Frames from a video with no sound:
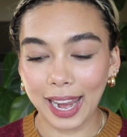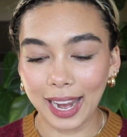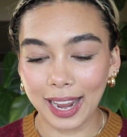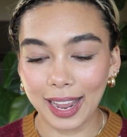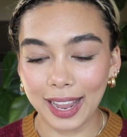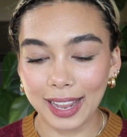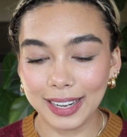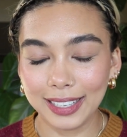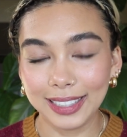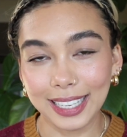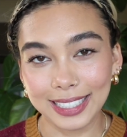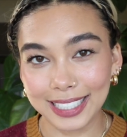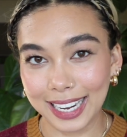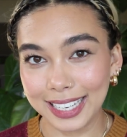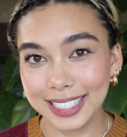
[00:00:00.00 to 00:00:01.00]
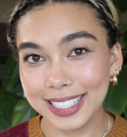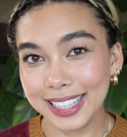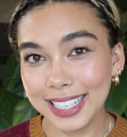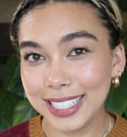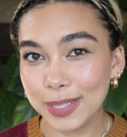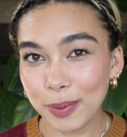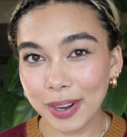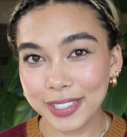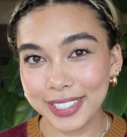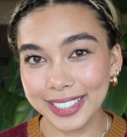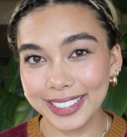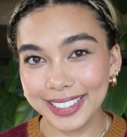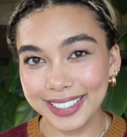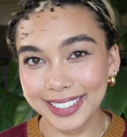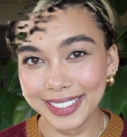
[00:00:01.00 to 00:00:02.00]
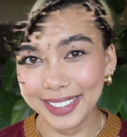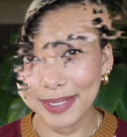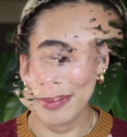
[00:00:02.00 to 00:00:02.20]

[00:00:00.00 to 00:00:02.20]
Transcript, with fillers: And let's get into these swatches.